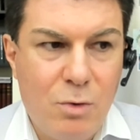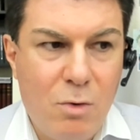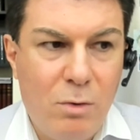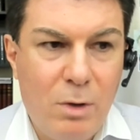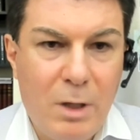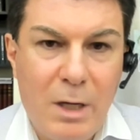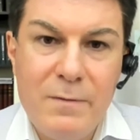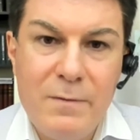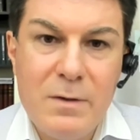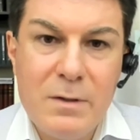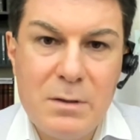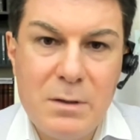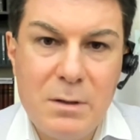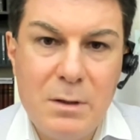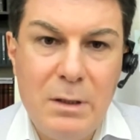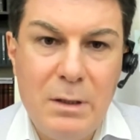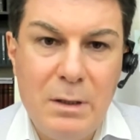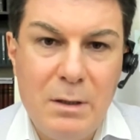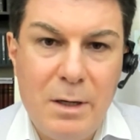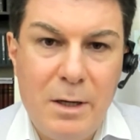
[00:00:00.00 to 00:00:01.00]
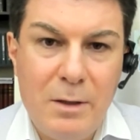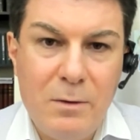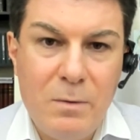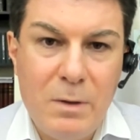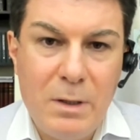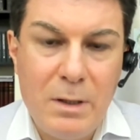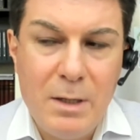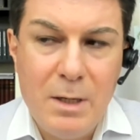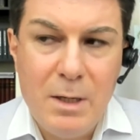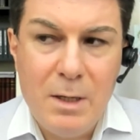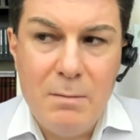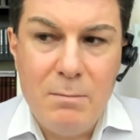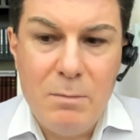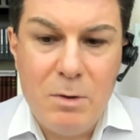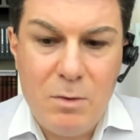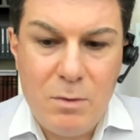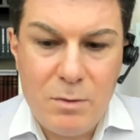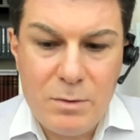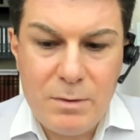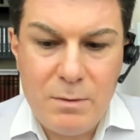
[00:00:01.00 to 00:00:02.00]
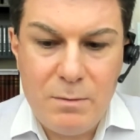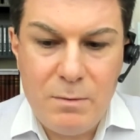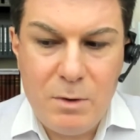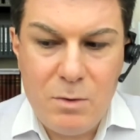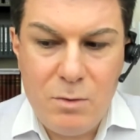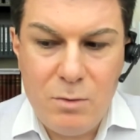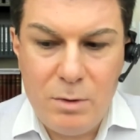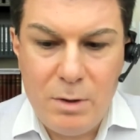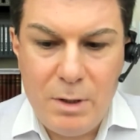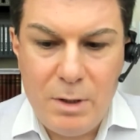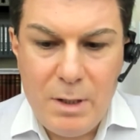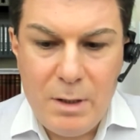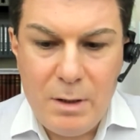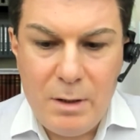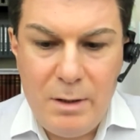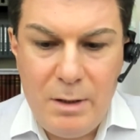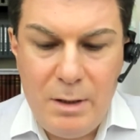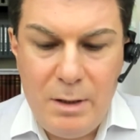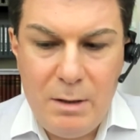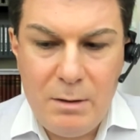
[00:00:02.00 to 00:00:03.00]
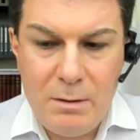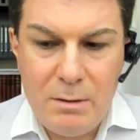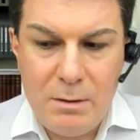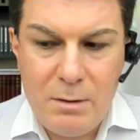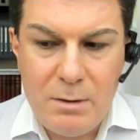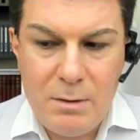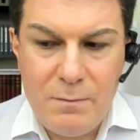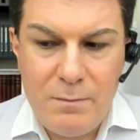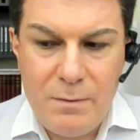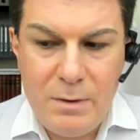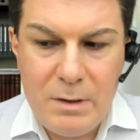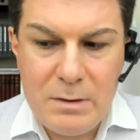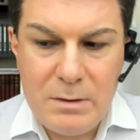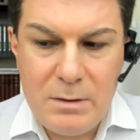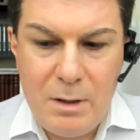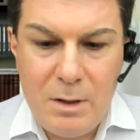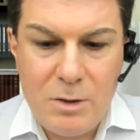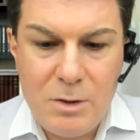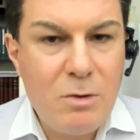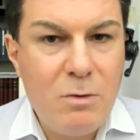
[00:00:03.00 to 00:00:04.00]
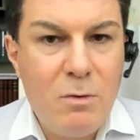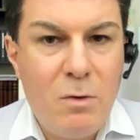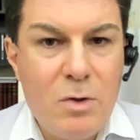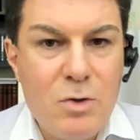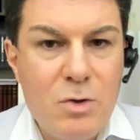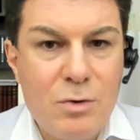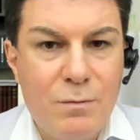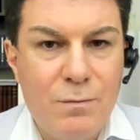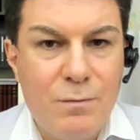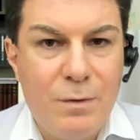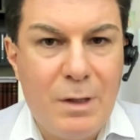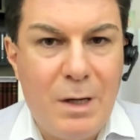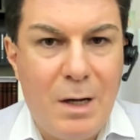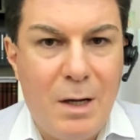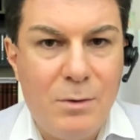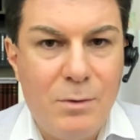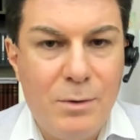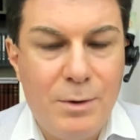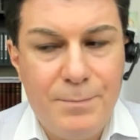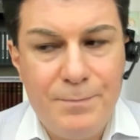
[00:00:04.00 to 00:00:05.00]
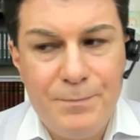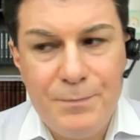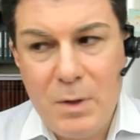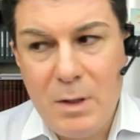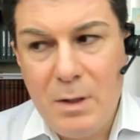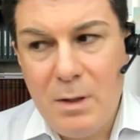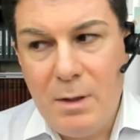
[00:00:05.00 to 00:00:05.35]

call everything in the right way, because we could create a very strange situation when our